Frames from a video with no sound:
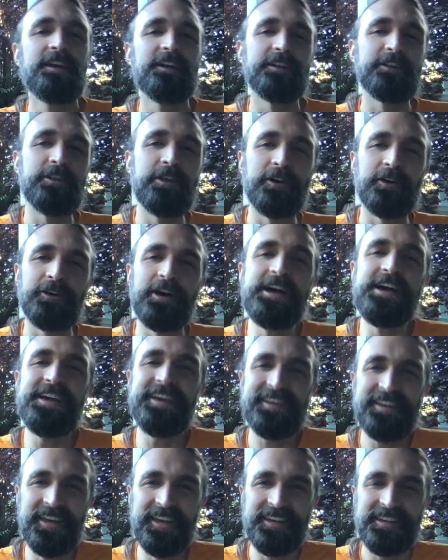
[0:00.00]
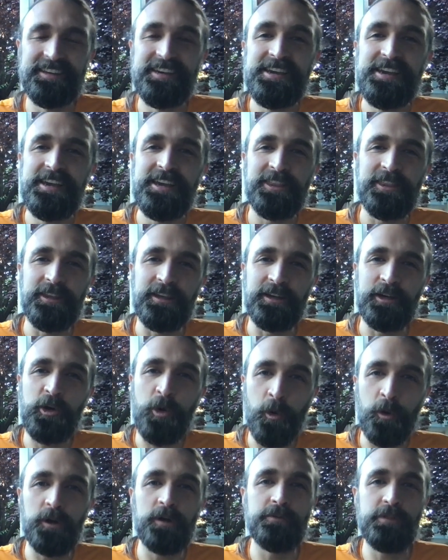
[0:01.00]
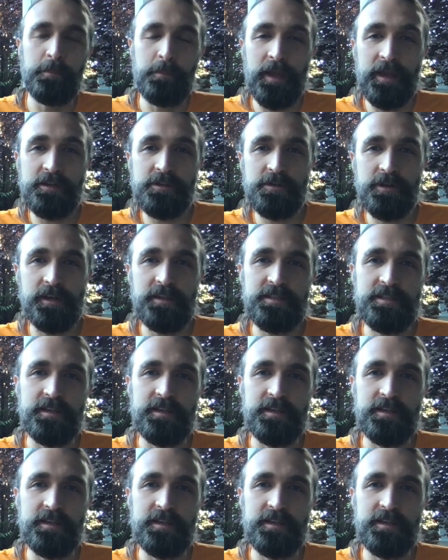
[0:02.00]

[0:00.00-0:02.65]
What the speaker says: No, the court of the Matrix